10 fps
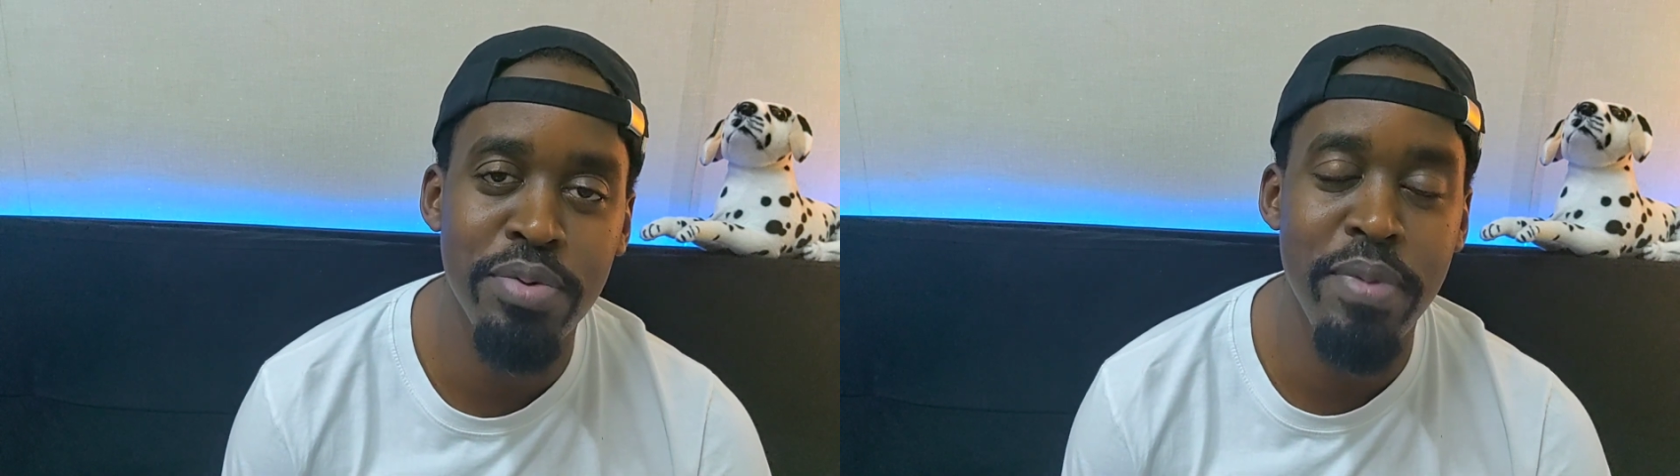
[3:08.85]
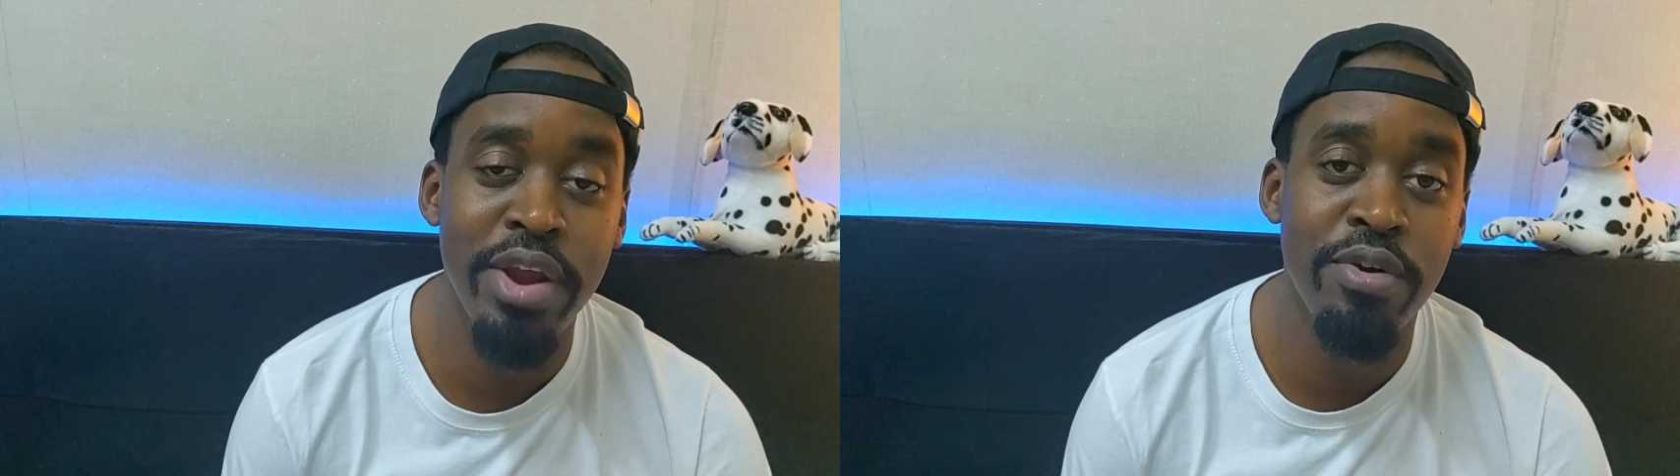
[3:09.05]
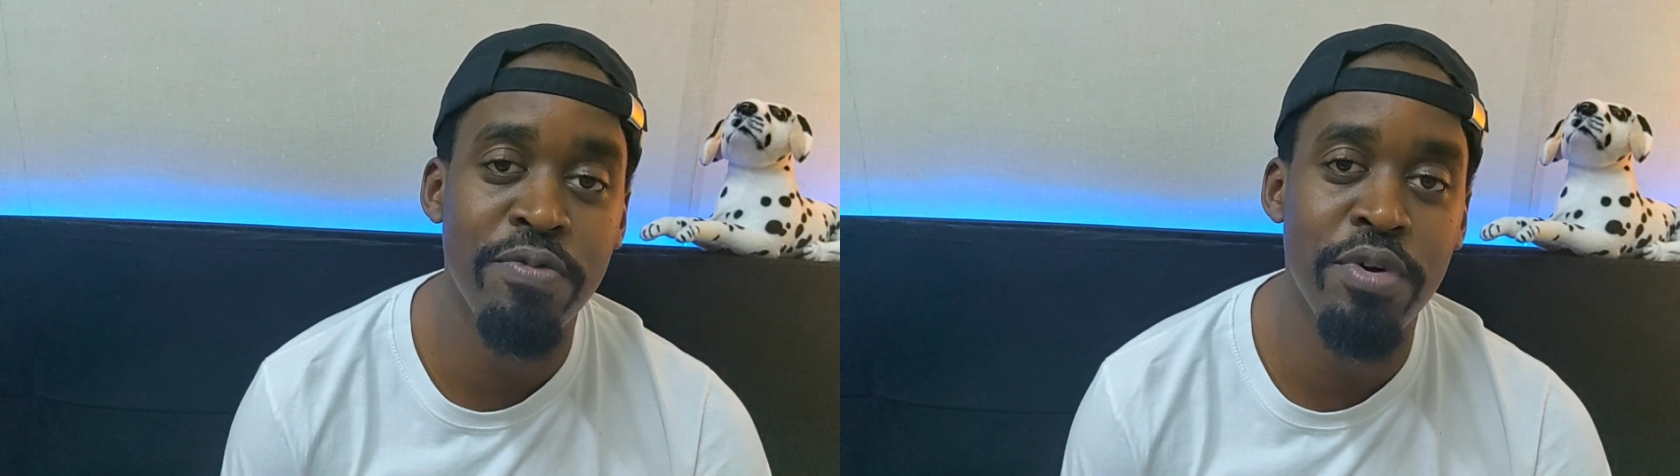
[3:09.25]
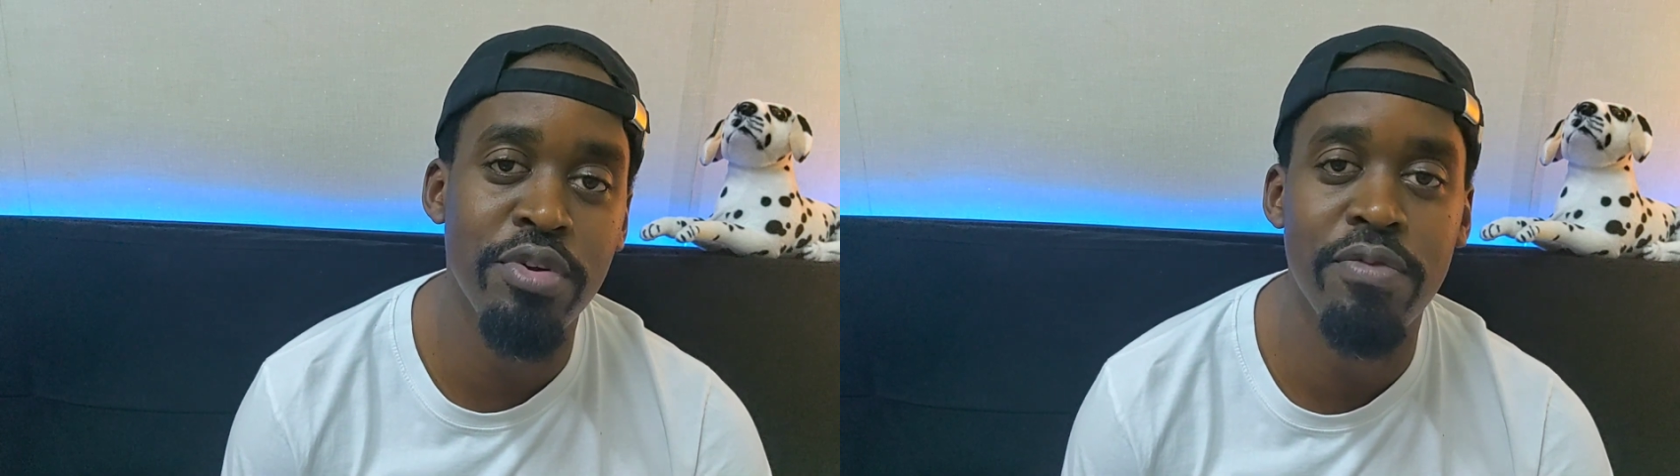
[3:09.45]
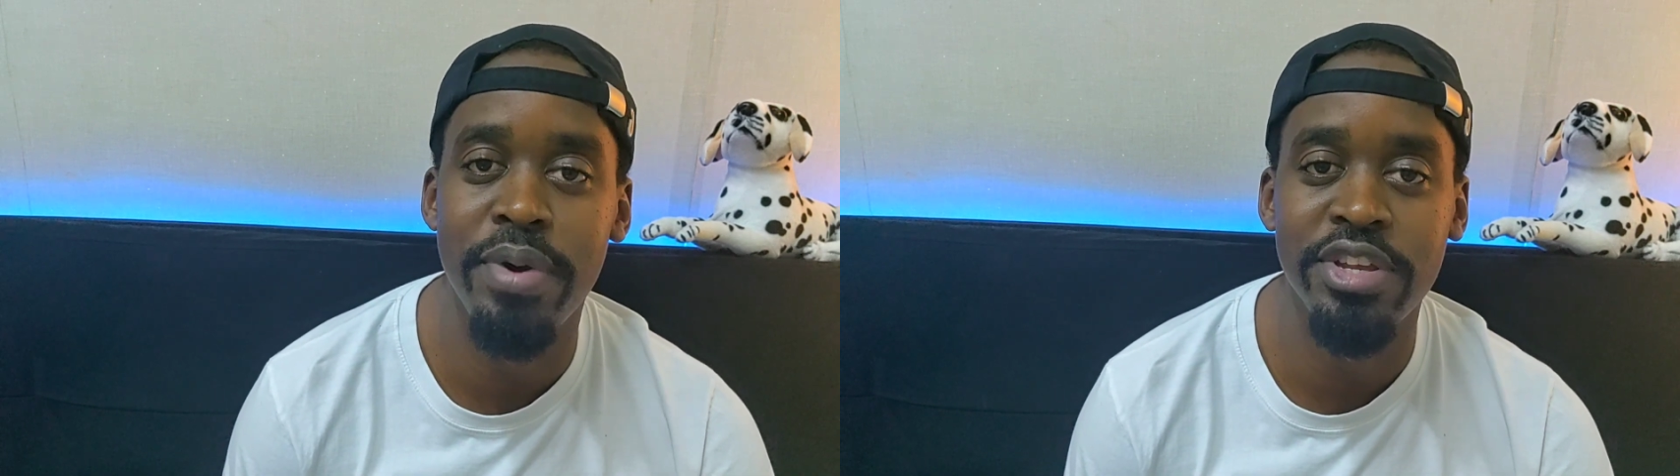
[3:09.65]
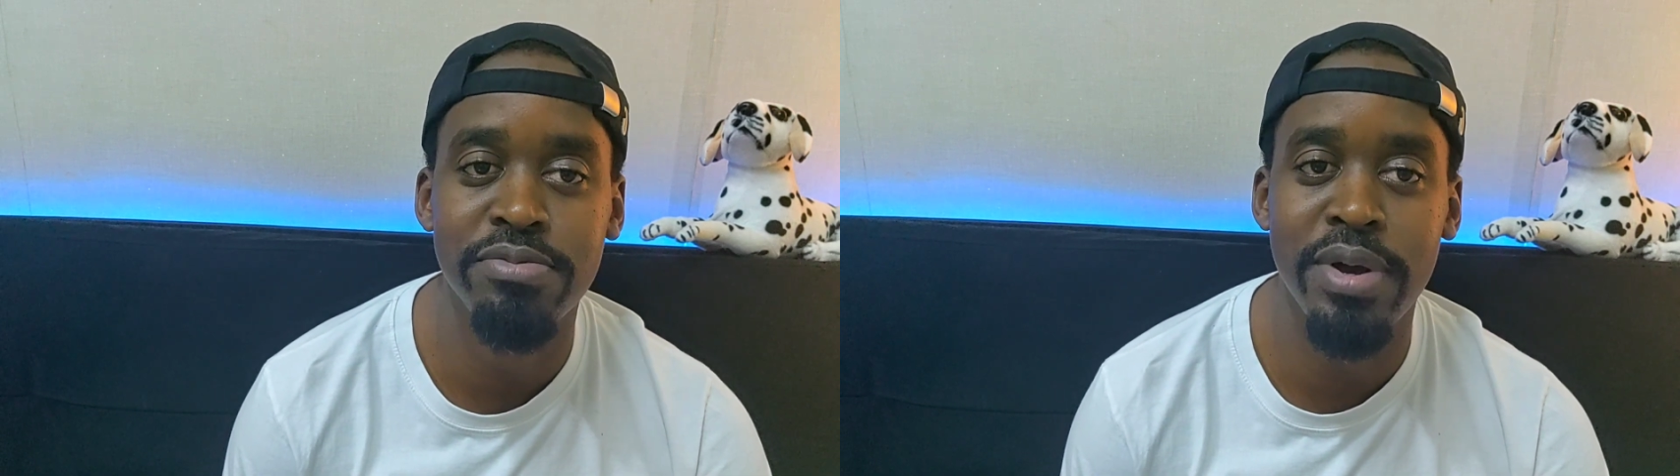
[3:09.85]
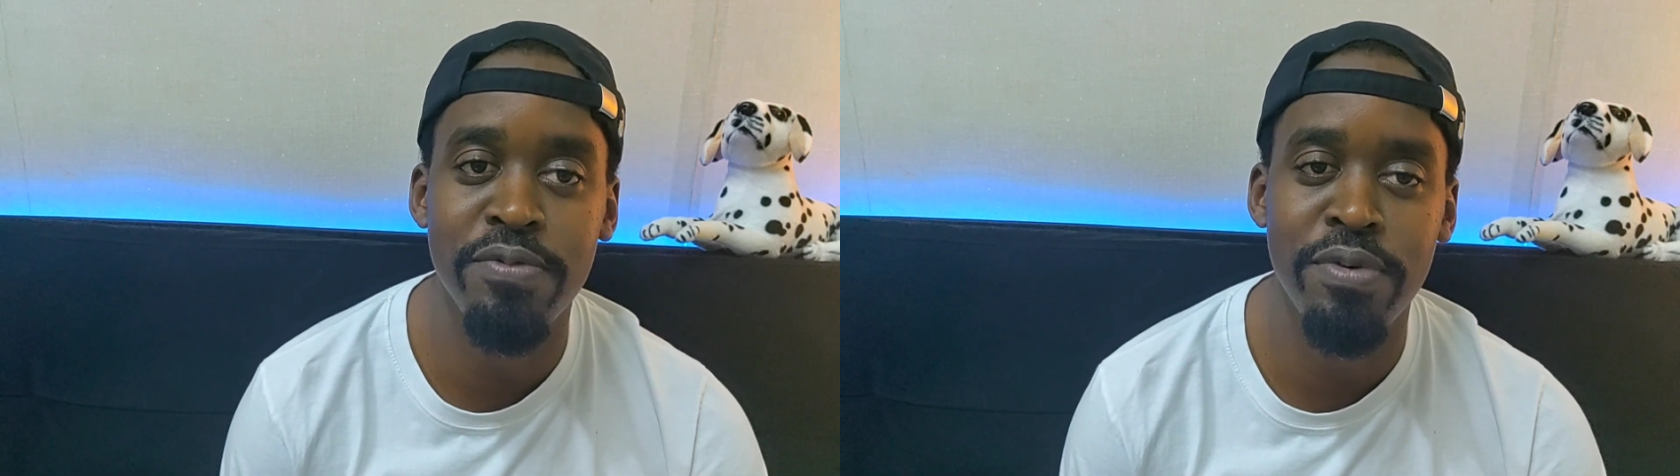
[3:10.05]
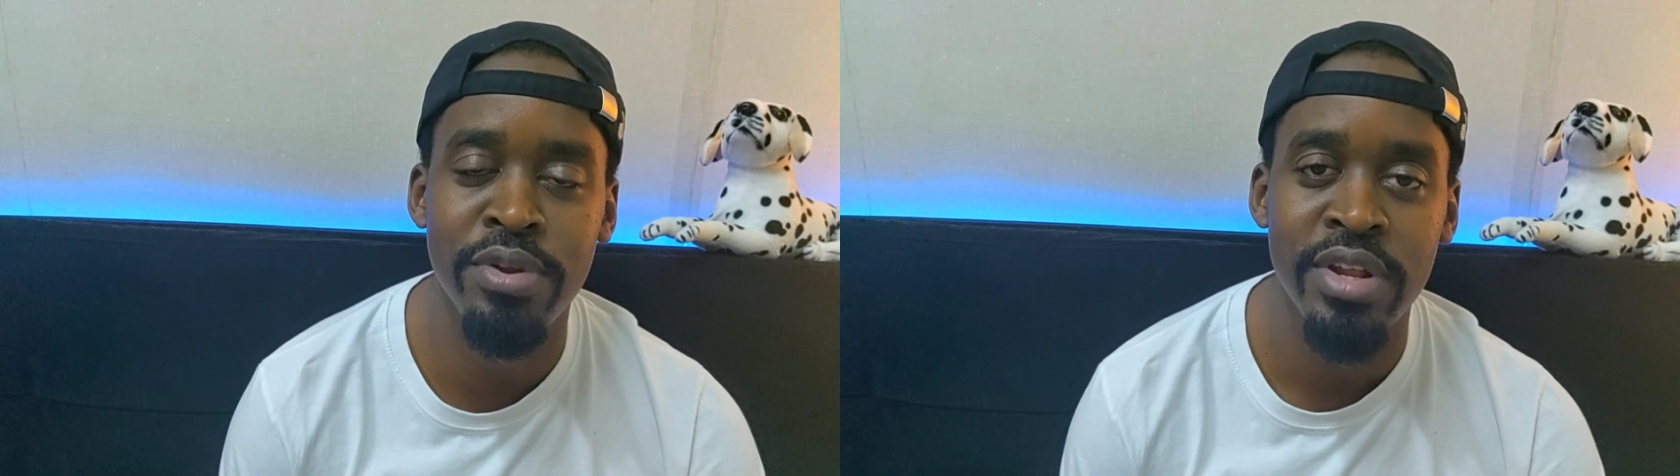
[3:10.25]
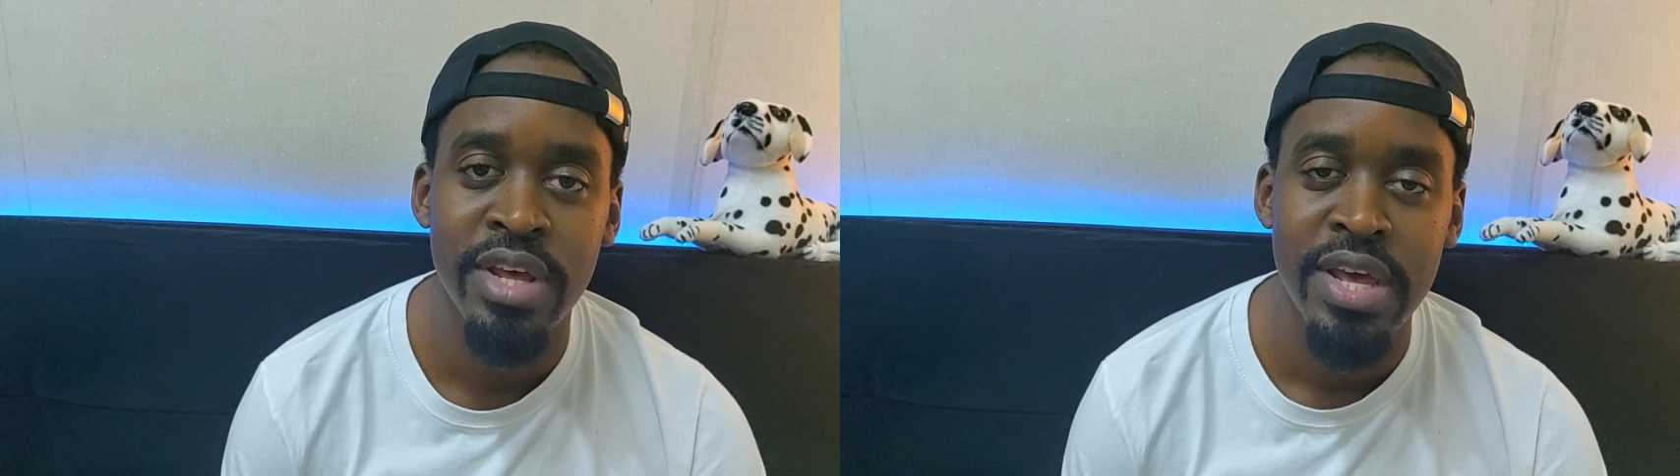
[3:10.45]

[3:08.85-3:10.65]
microphone of my smartphone.